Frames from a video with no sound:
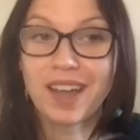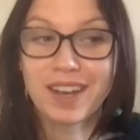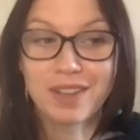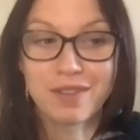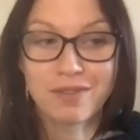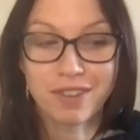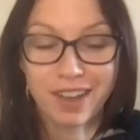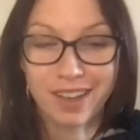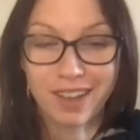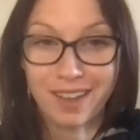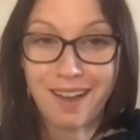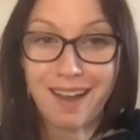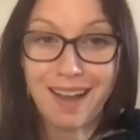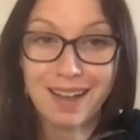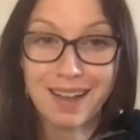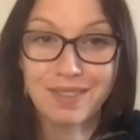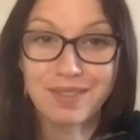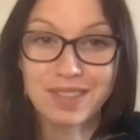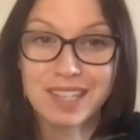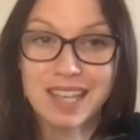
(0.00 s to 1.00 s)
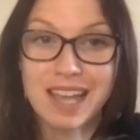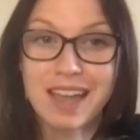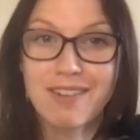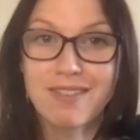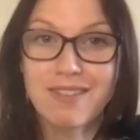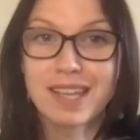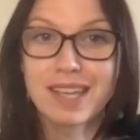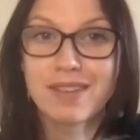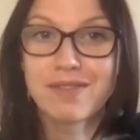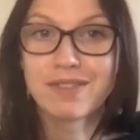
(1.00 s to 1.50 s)
And if I cut out
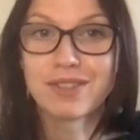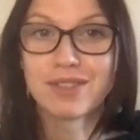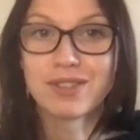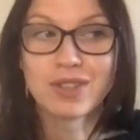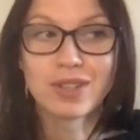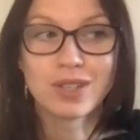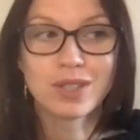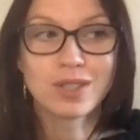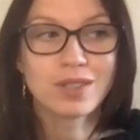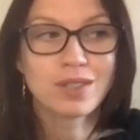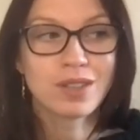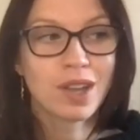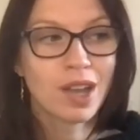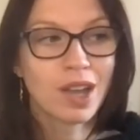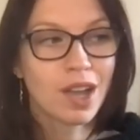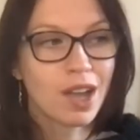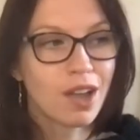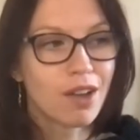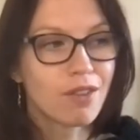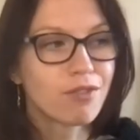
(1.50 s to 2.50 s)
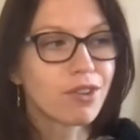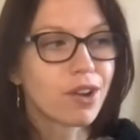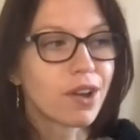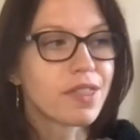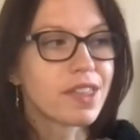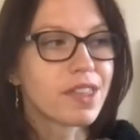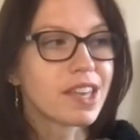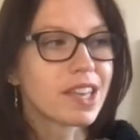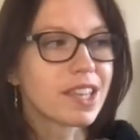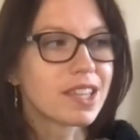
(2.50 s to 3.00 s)
dairy, even just for, I
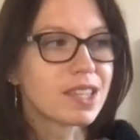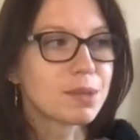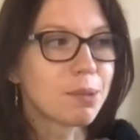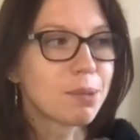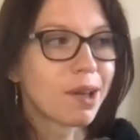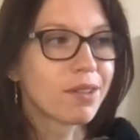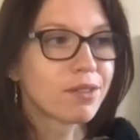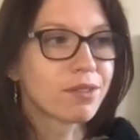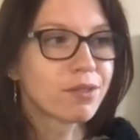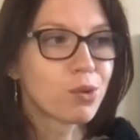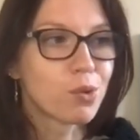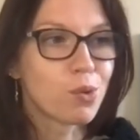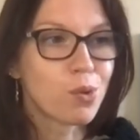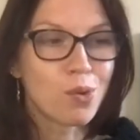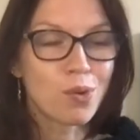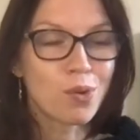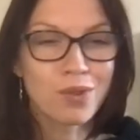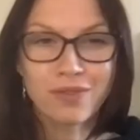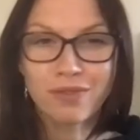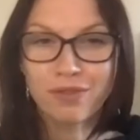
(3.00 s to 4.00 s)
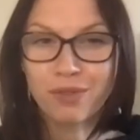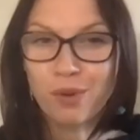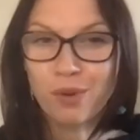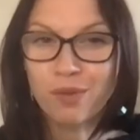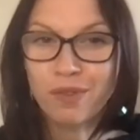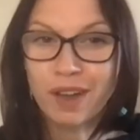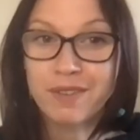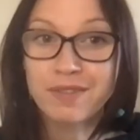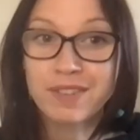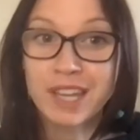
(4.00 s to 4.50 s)
think it's about four or
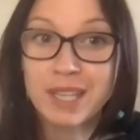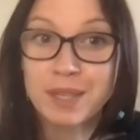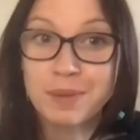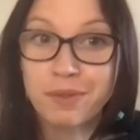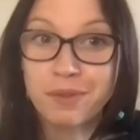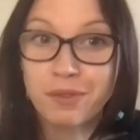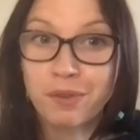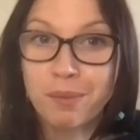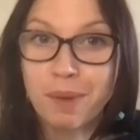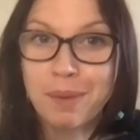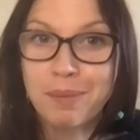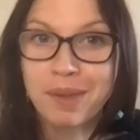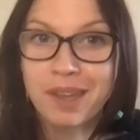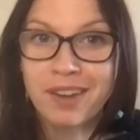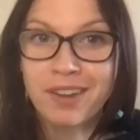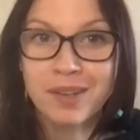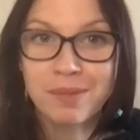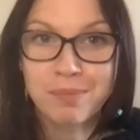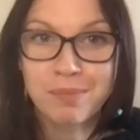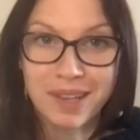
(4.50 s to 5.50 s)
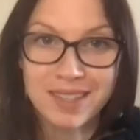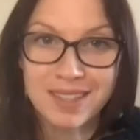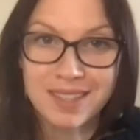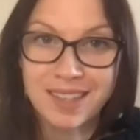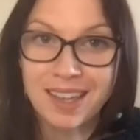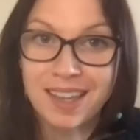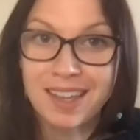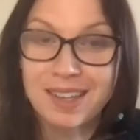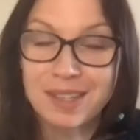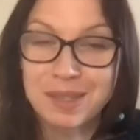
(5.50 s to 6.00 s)
five days before my period, my
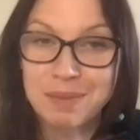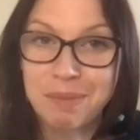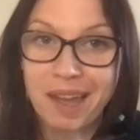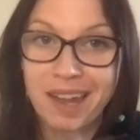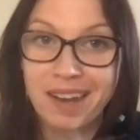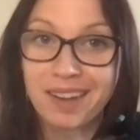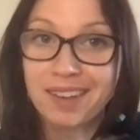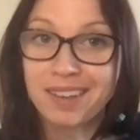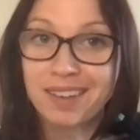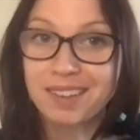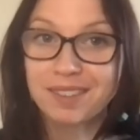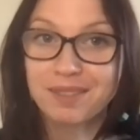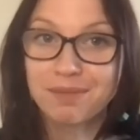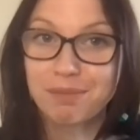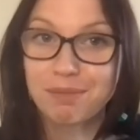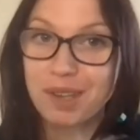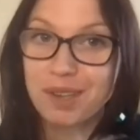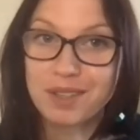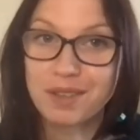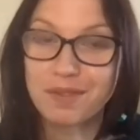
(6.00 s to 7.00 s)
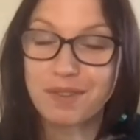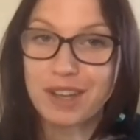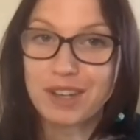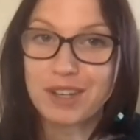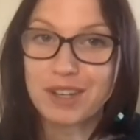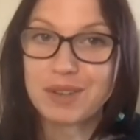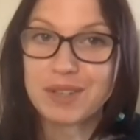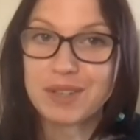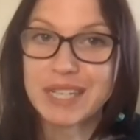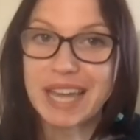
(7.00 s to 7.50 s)
skin is better because I've had
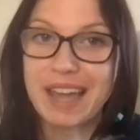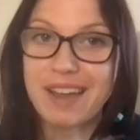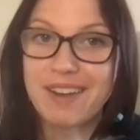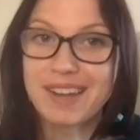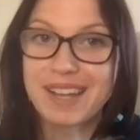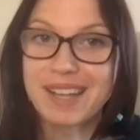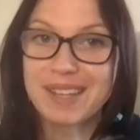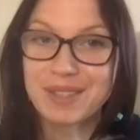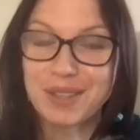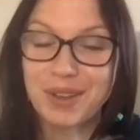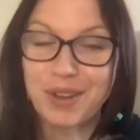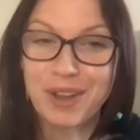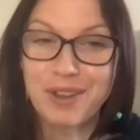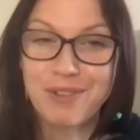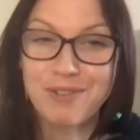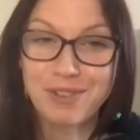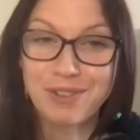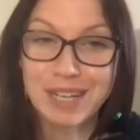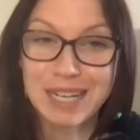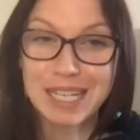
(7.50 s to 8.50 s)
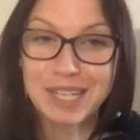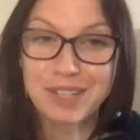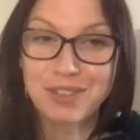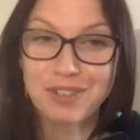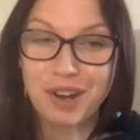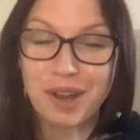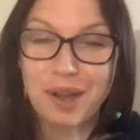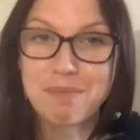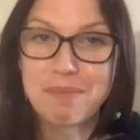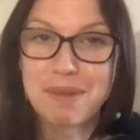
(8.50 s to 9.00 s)
no dairy. So I really
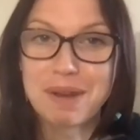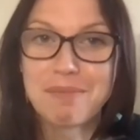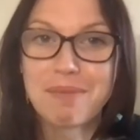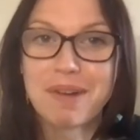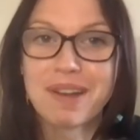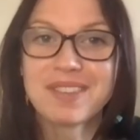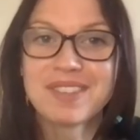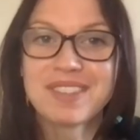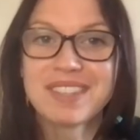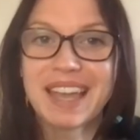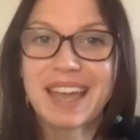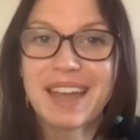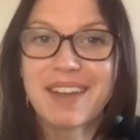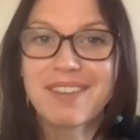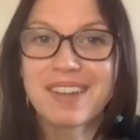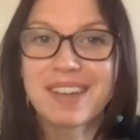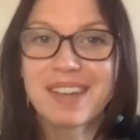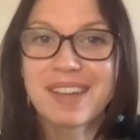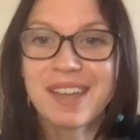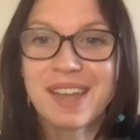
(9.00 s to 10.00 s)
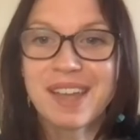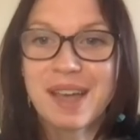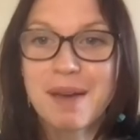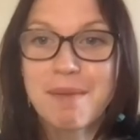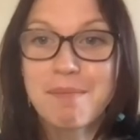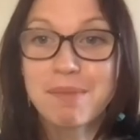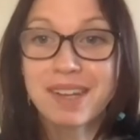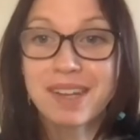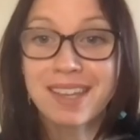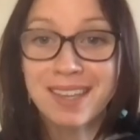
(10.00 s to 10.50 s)
try and minimize dairy,
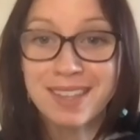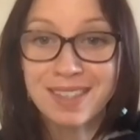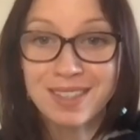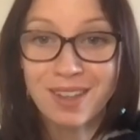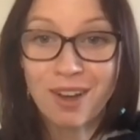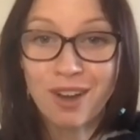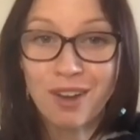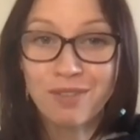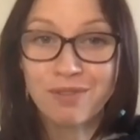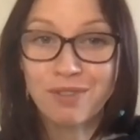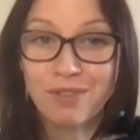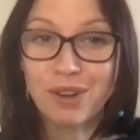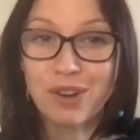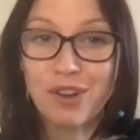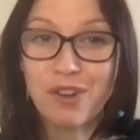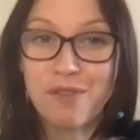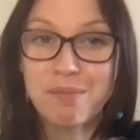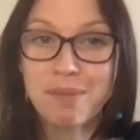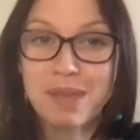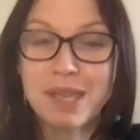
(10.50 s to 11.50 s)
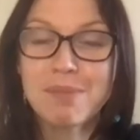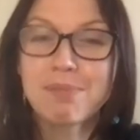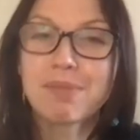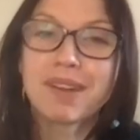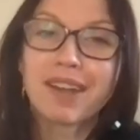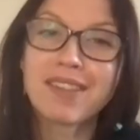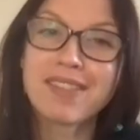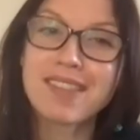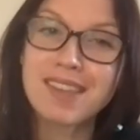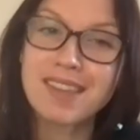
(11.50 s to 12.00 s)
but it is hard for a lot of
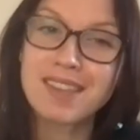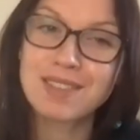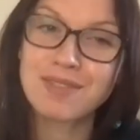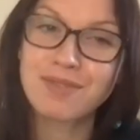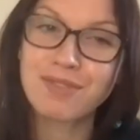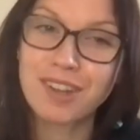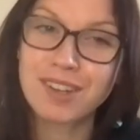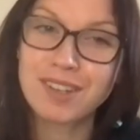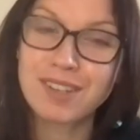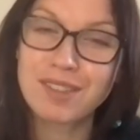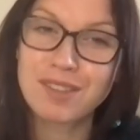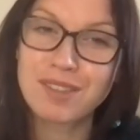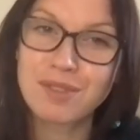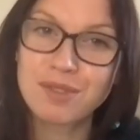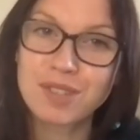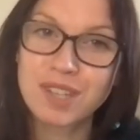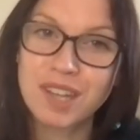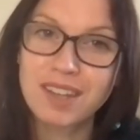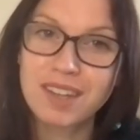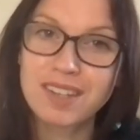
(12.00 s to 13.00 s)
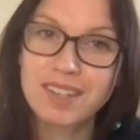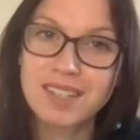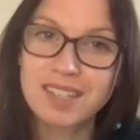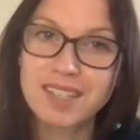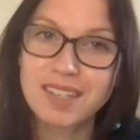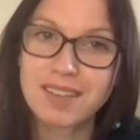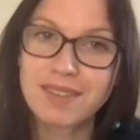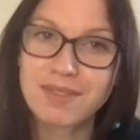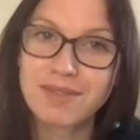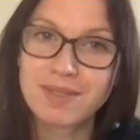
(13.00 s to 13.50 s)
people. I think it's finding
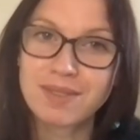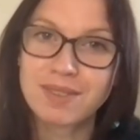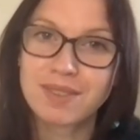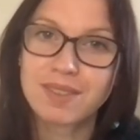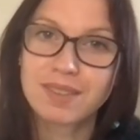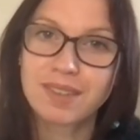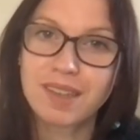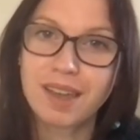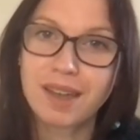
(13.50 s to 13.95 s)
alternatives.